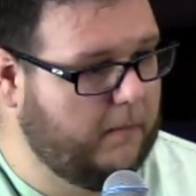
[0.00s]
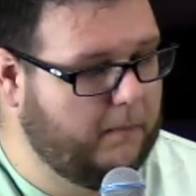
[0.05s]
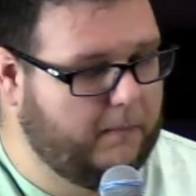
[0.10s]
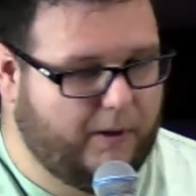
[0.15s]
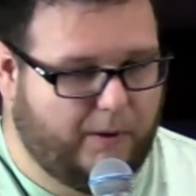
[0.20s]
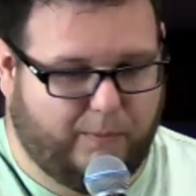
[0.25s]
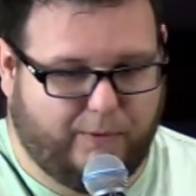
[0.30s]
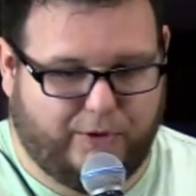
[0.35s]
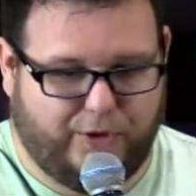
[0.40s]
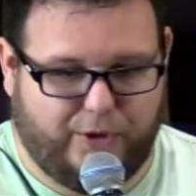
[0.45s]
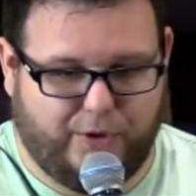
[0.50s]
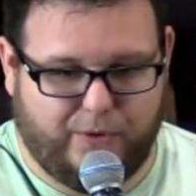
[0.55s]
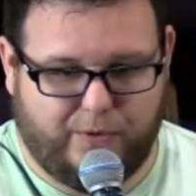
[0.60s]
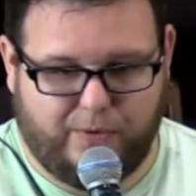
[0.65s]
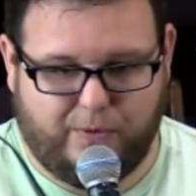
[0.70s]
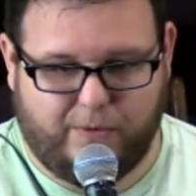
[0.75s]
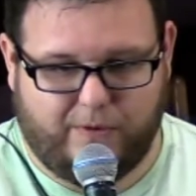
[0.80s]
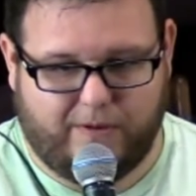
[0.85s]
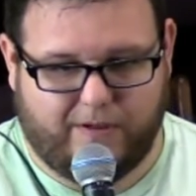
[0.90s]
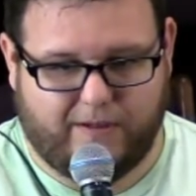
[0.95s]
But when
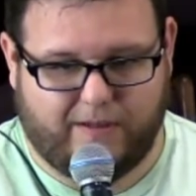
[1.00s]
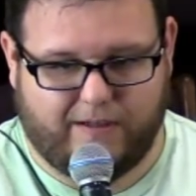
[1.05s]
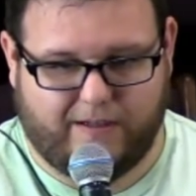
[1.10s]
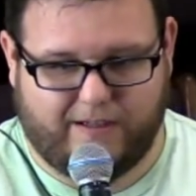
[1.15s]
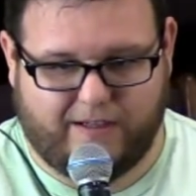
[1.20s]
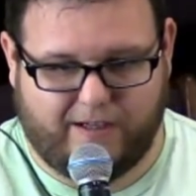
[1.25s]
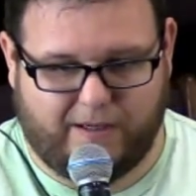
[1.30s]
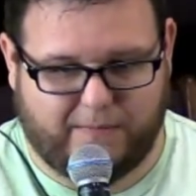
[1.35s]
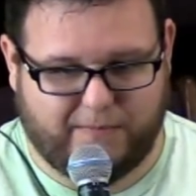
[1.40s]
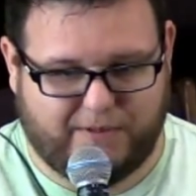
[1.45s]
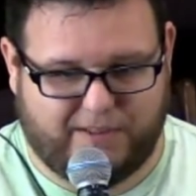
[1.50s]
you come